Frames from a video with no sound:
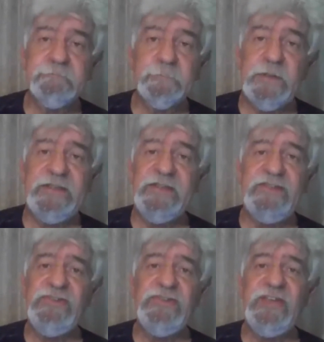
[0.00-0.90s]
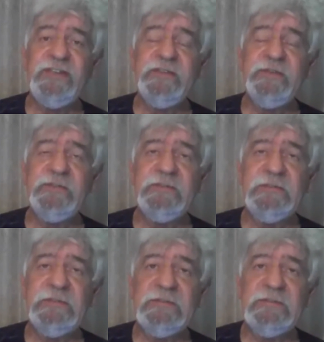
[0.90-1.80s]
But he didn't do that
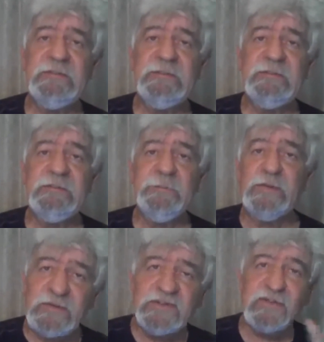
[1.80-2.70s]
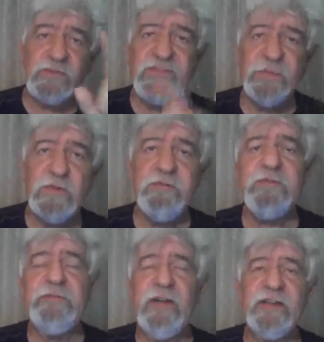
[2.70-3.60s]
because it was the will of the
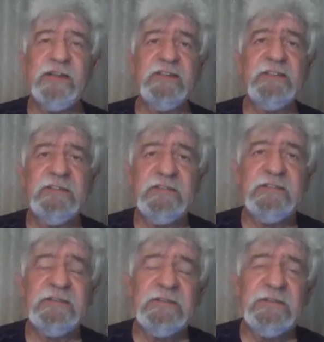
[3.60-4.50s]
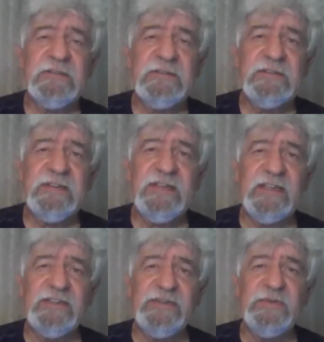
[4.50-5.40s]
Father that he had
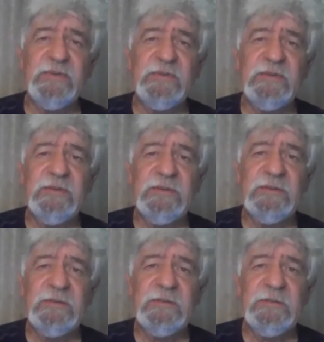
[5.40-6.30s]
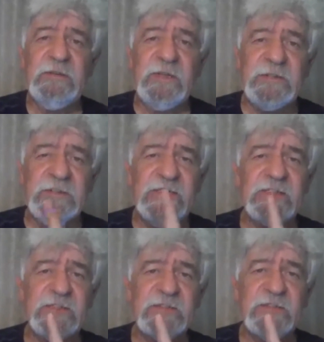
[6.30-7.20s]
to do. And
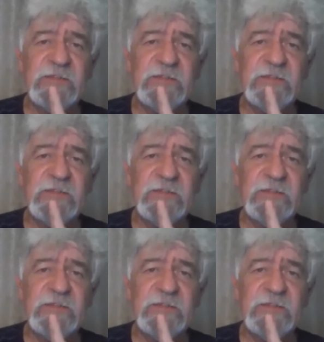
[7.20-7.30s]
Jesus